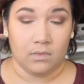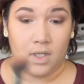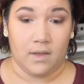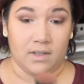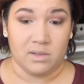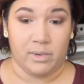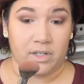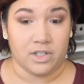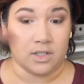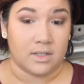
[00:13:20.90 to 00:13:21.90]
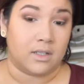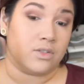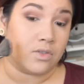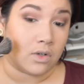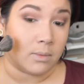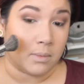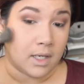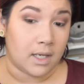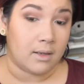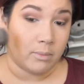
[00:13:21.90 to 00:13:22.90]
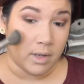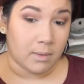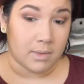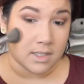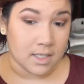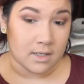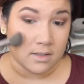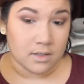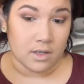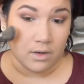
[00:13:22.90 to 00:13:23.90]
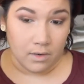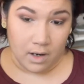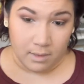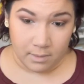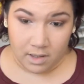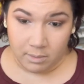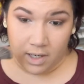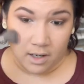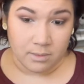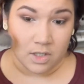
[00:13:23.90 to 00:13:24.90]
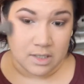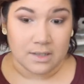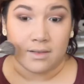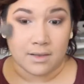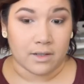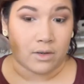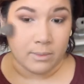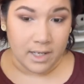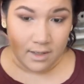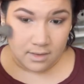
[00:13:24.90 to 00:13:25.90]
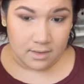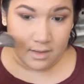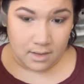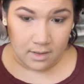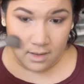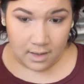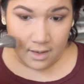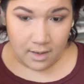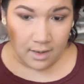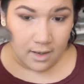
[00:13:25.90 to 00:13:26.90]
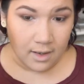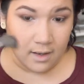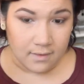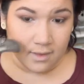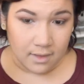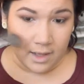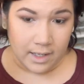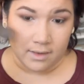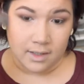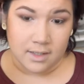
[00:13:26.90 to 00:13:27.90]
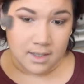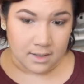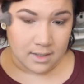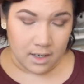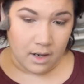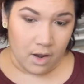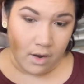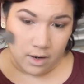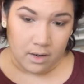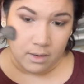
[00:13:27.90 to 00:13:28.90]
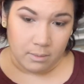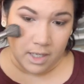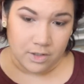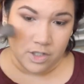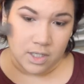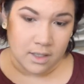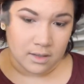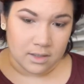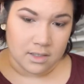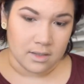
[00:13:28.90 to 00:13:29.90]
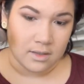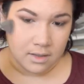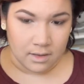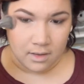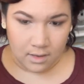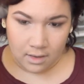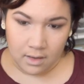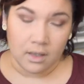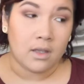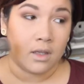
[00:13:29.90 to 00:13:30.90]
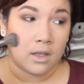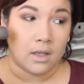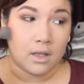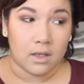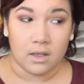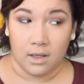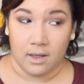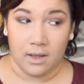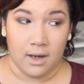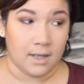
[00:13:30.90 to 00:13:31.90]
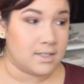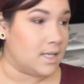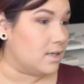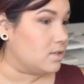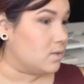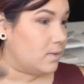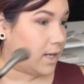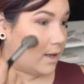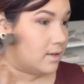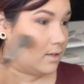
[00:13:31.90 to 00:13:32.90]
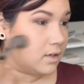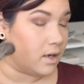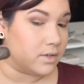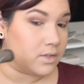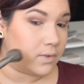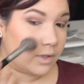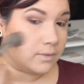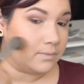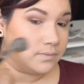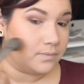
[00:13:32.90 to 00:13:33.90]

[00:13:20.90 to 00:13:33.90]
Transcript: Now this blush is extremely pigmented, so I'm going to pick up just a little bit and lightly dust it on my cheeks and connecting it to that contour.